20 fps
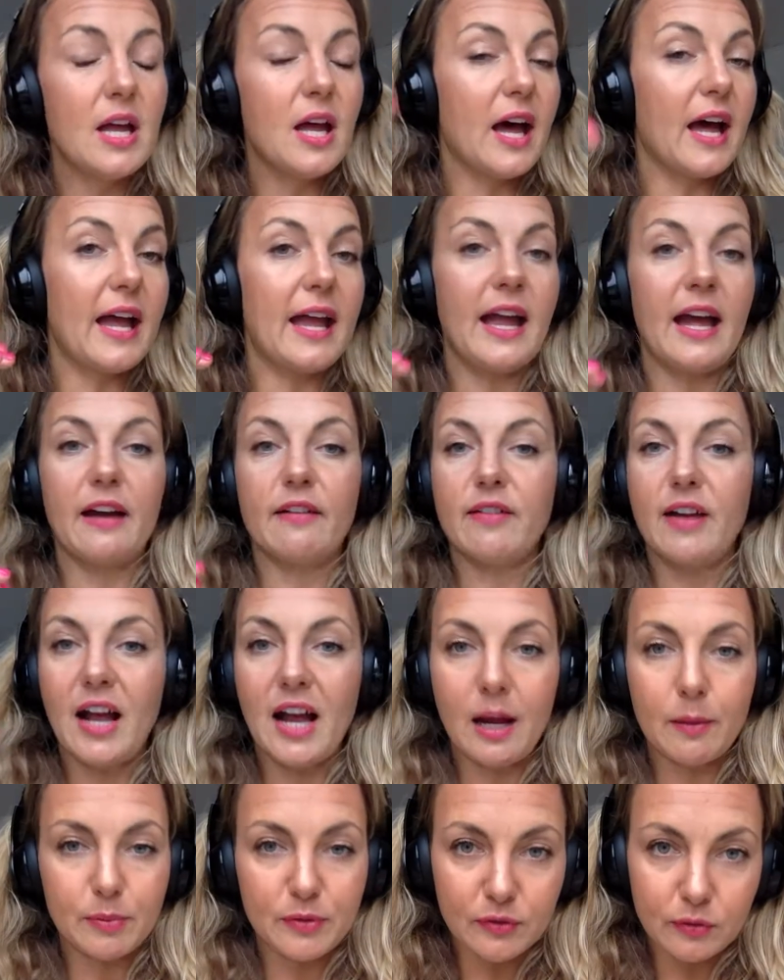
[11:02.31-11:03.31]
I have
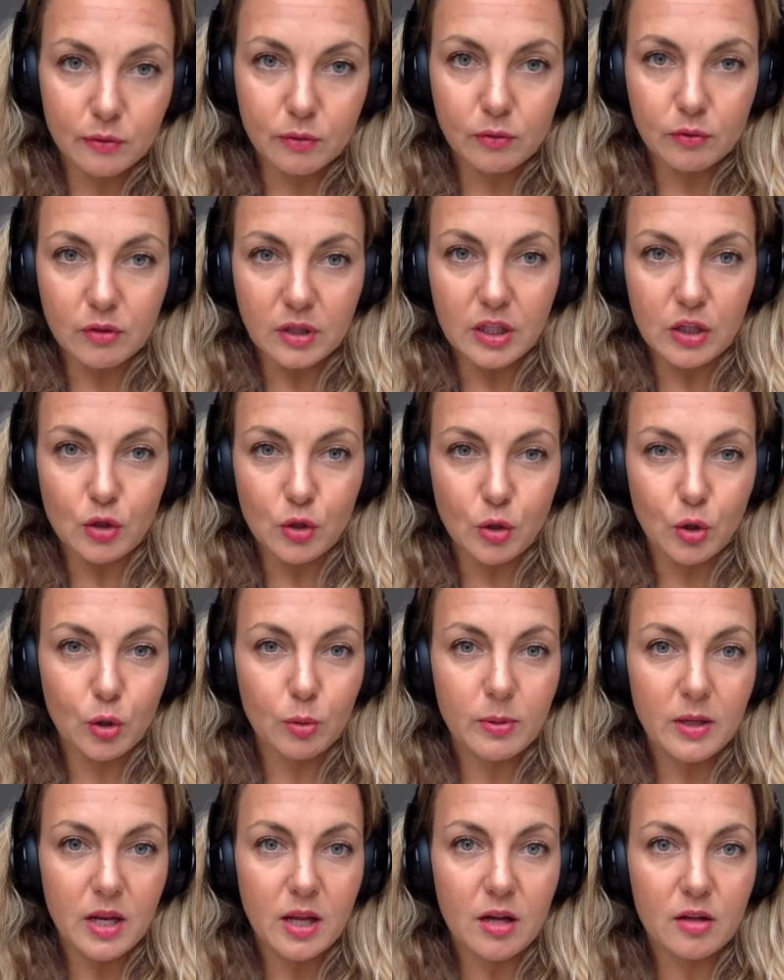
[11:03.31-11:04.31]
absolutely
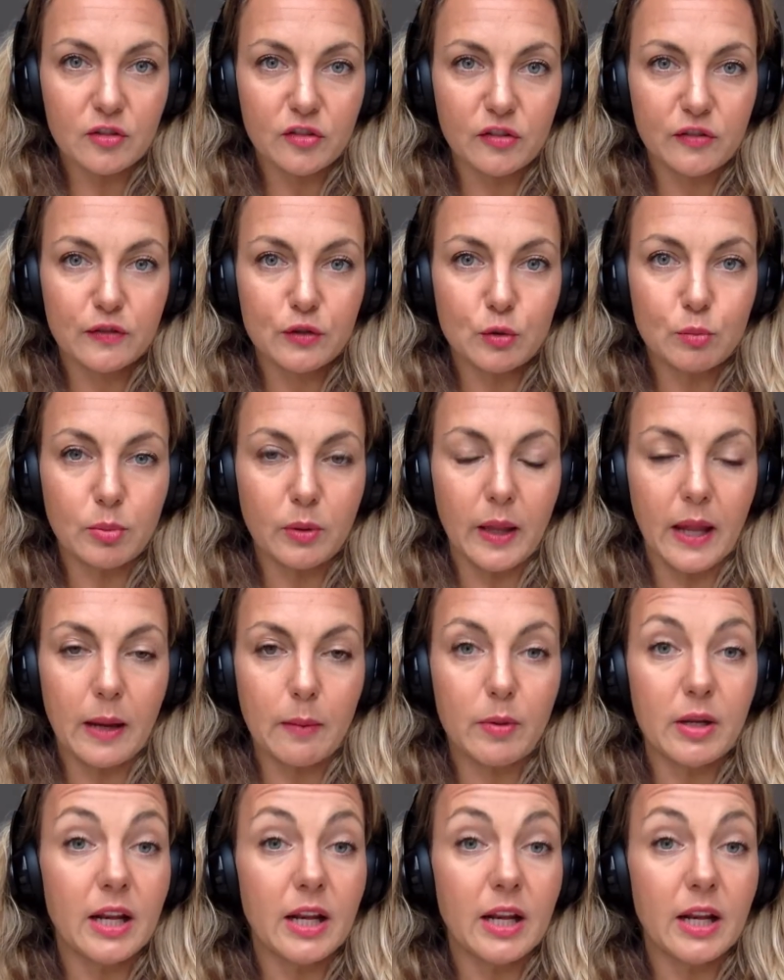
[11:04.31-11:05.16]
nobody else to blame,